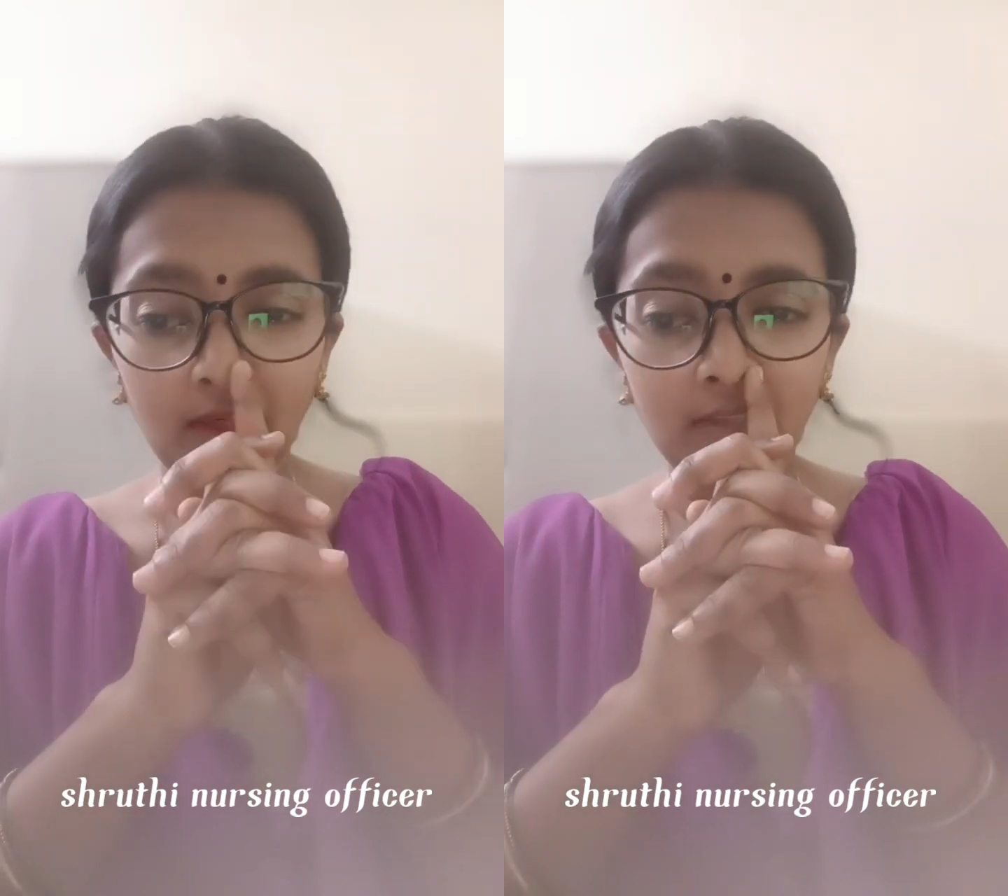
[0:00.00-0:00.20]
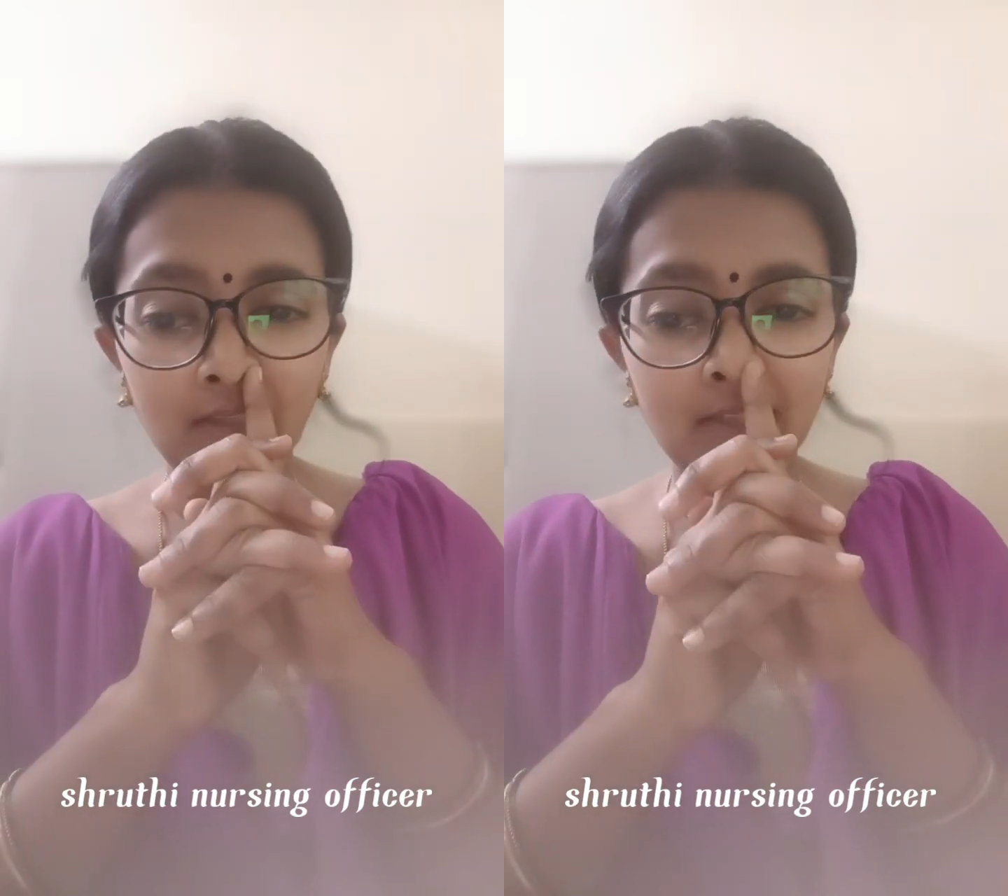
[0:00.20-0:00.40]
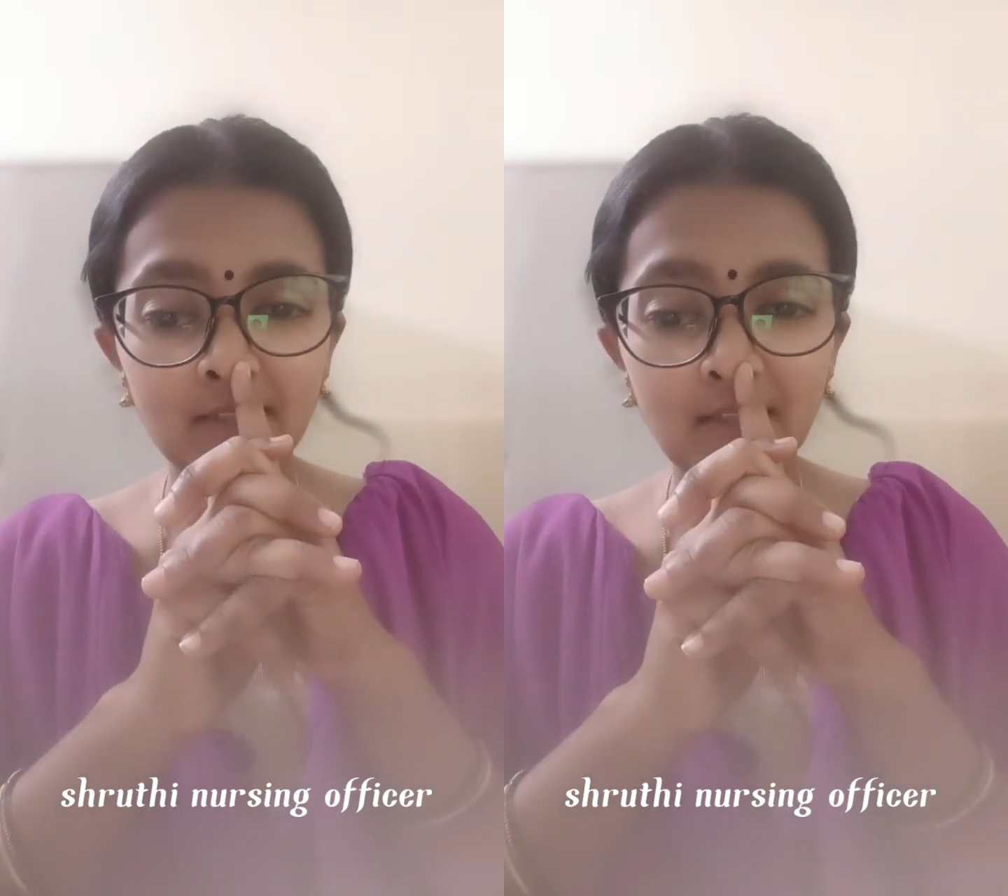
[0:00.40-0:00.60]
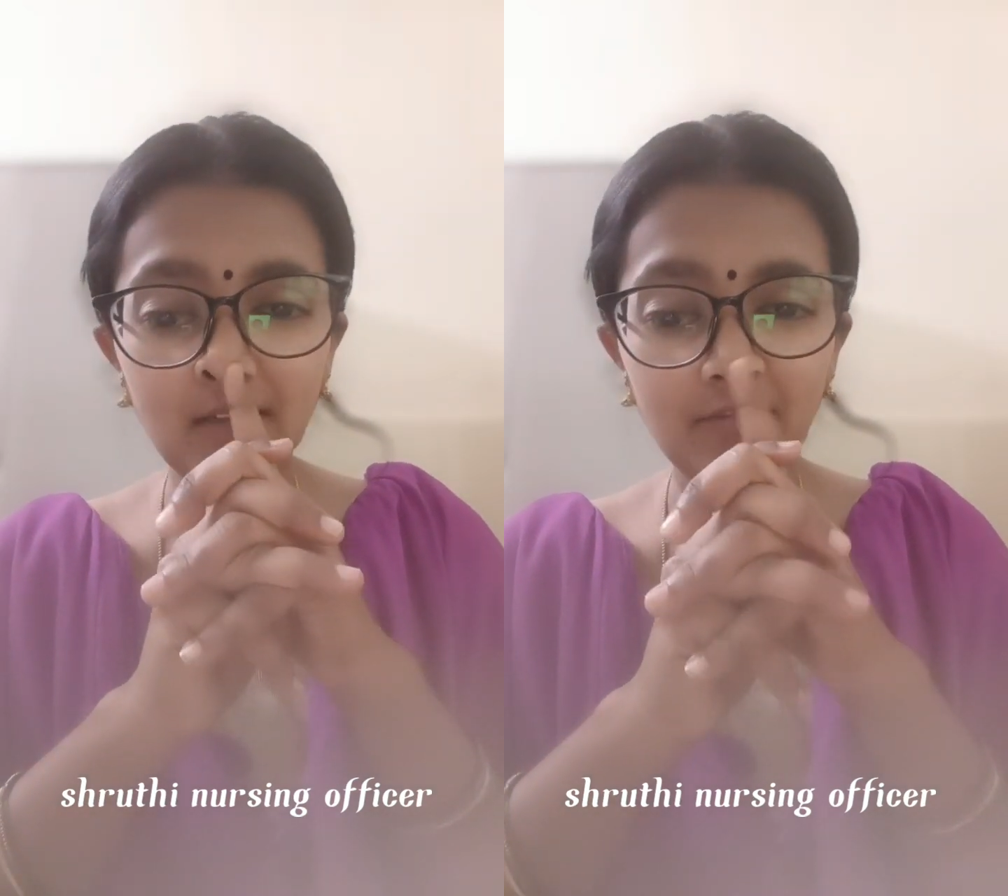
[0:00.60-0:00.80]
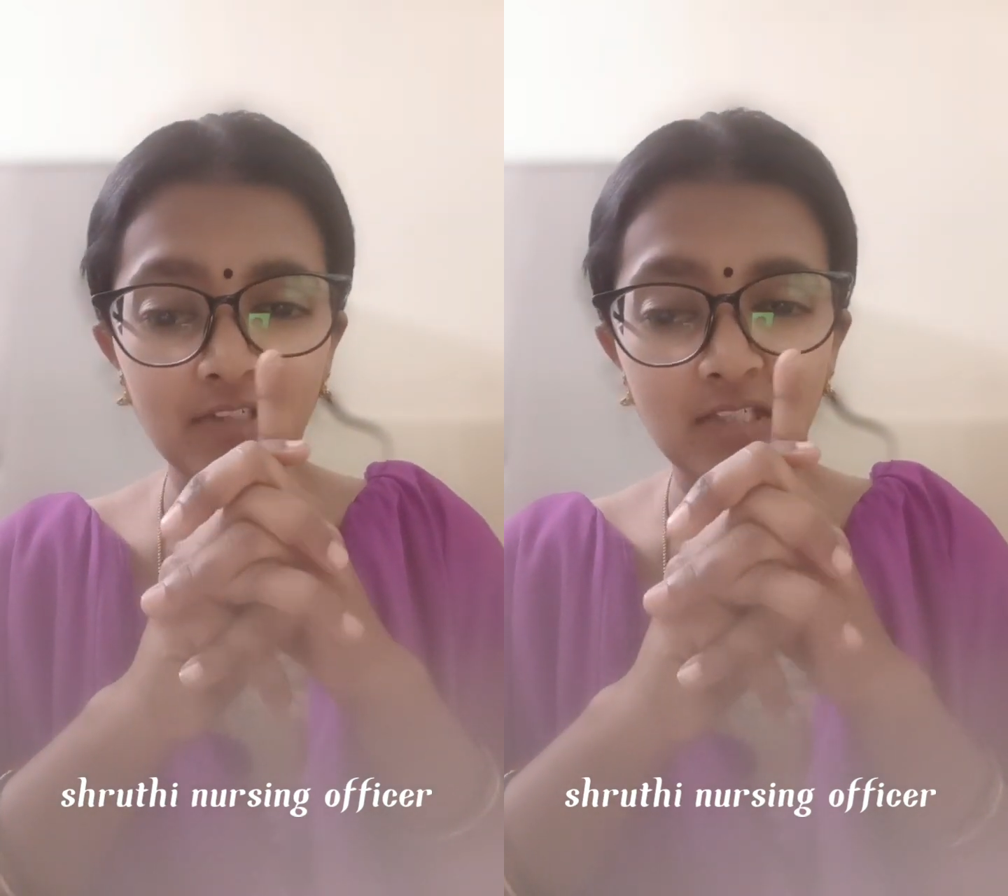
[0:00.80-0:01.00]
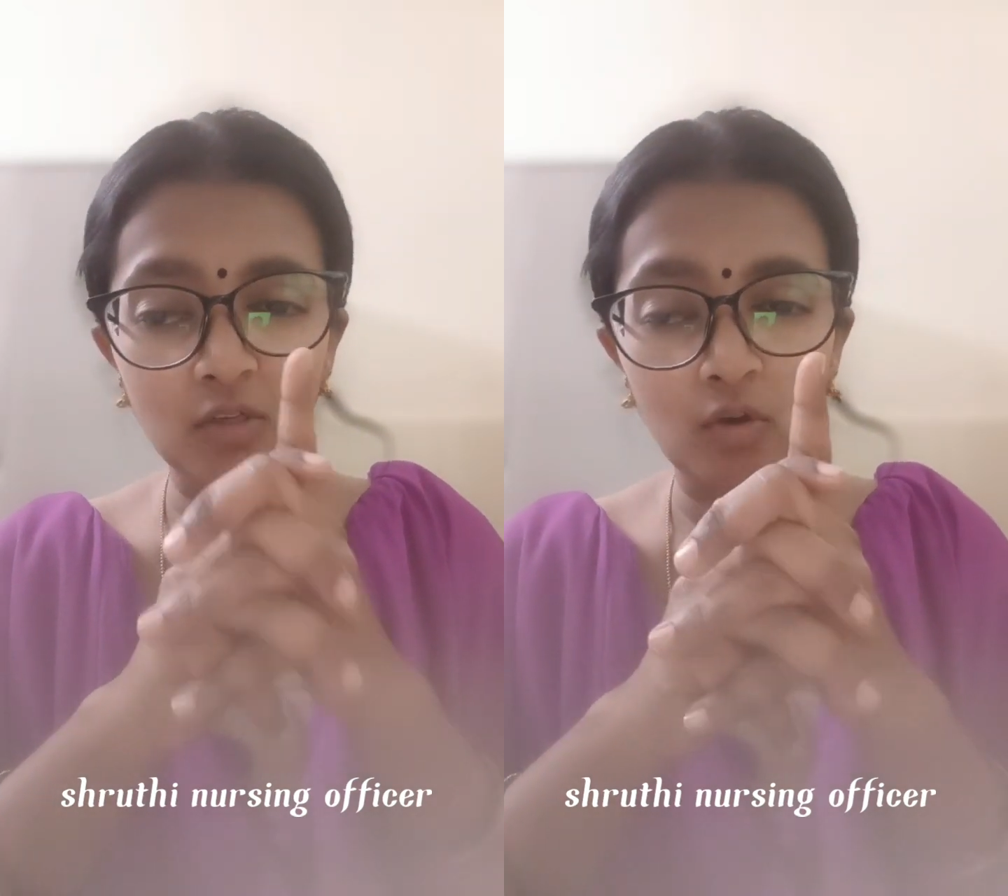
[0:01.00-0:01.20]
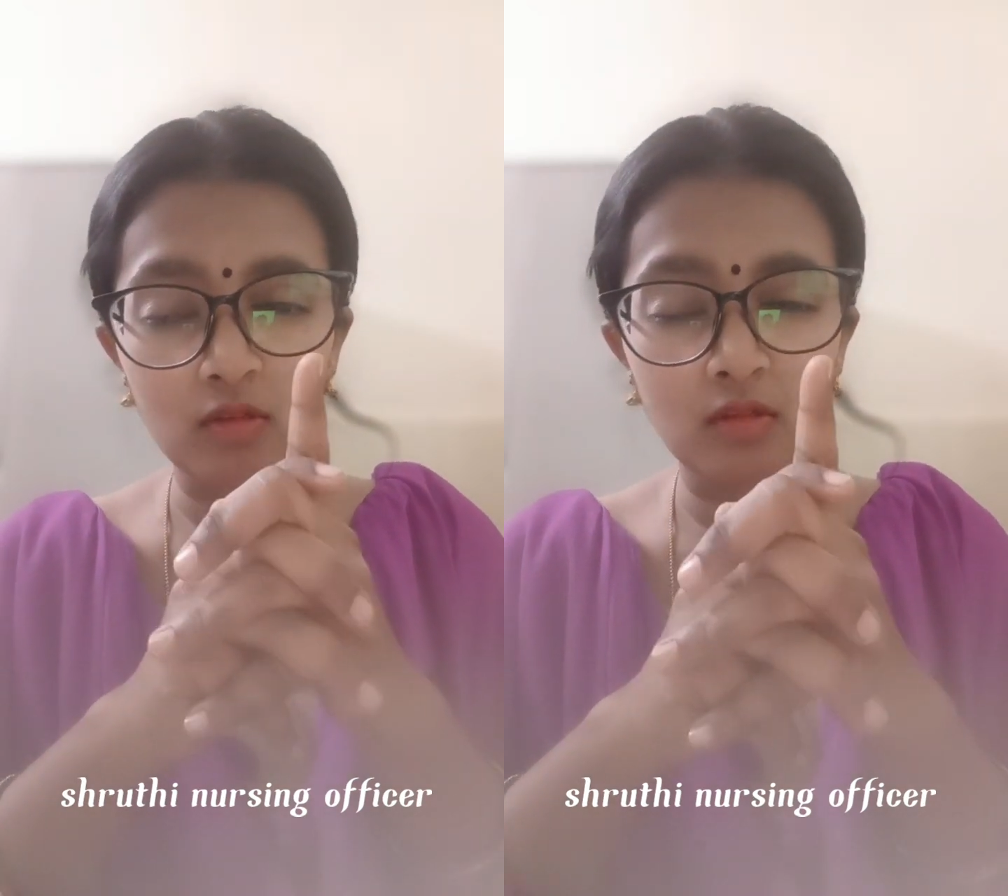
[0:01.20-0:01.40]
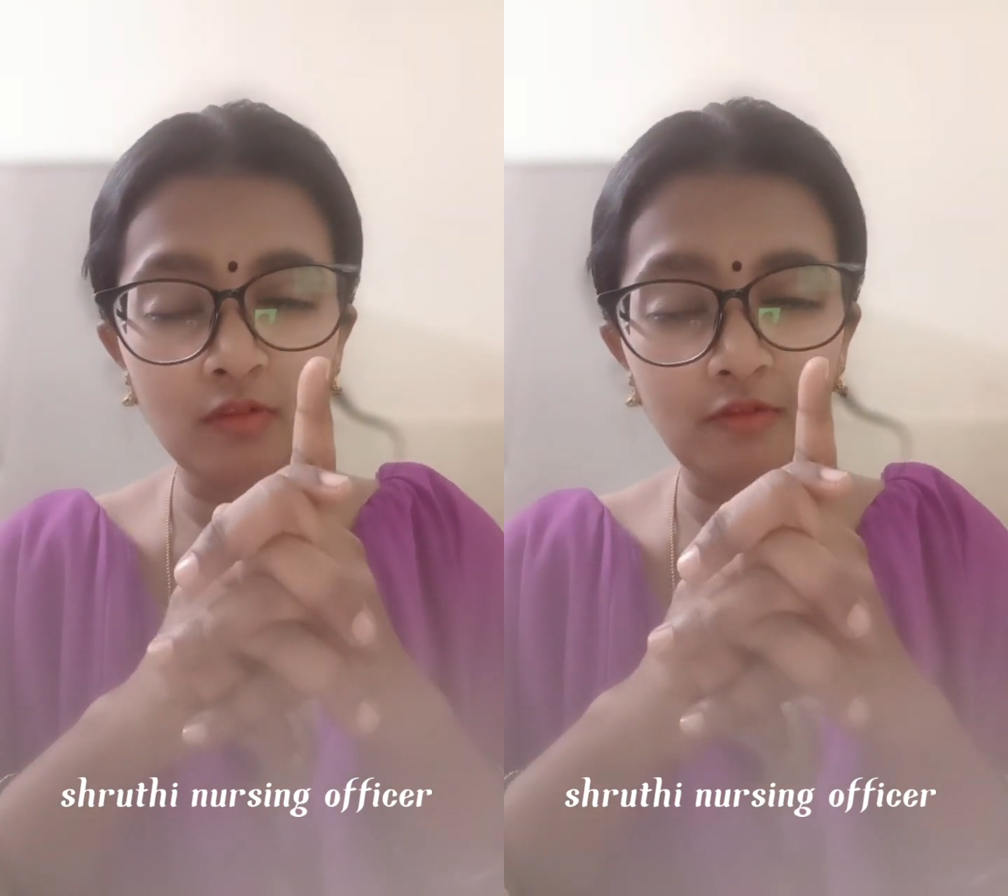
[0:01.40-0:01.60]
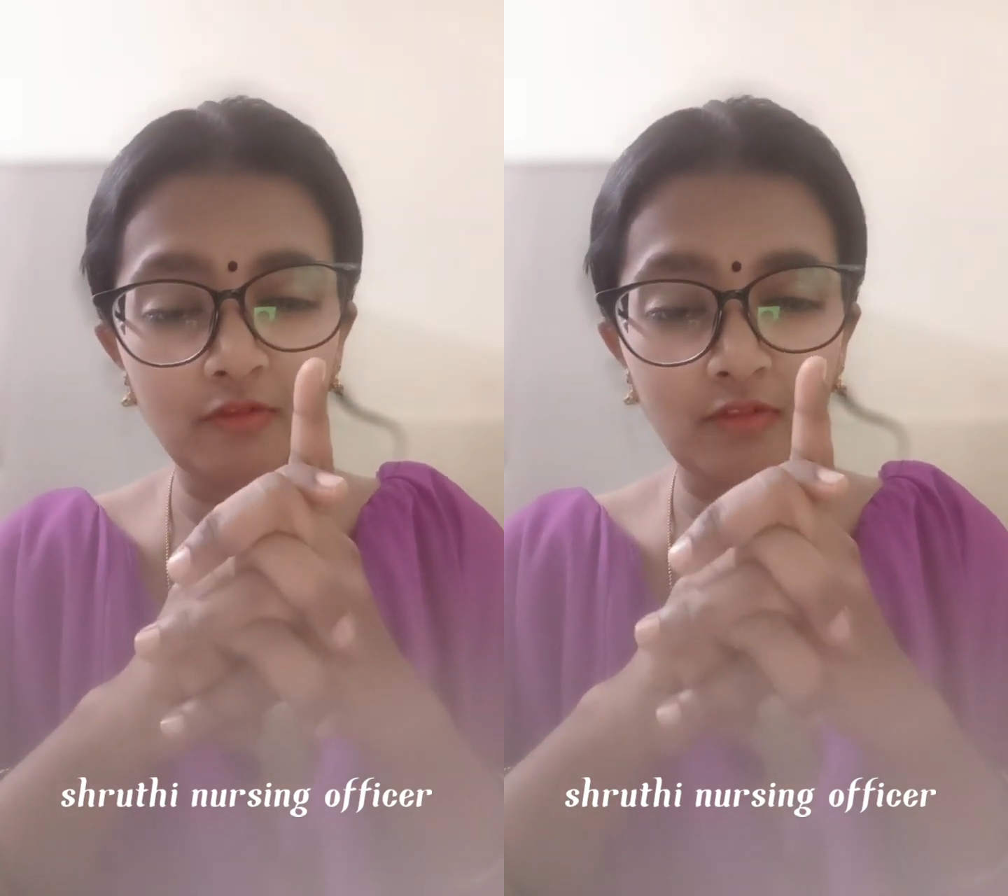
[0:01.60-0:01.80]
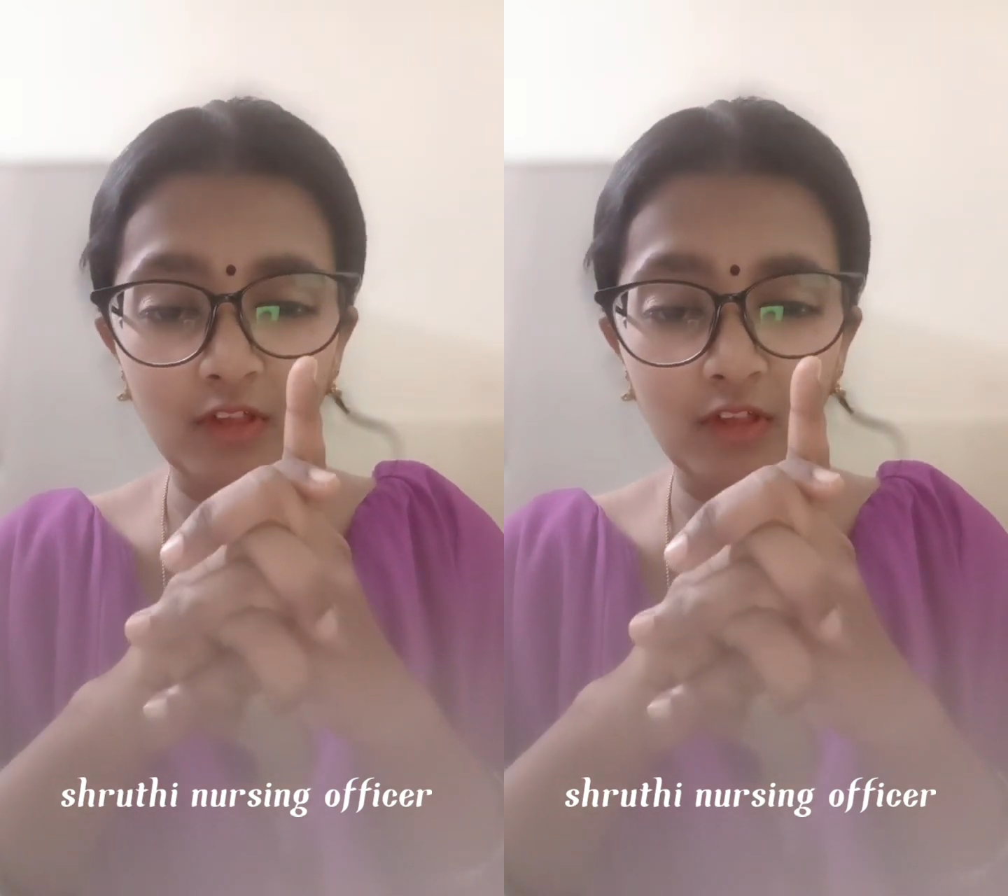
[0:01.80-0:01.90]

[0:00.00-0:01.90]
that is the first cause of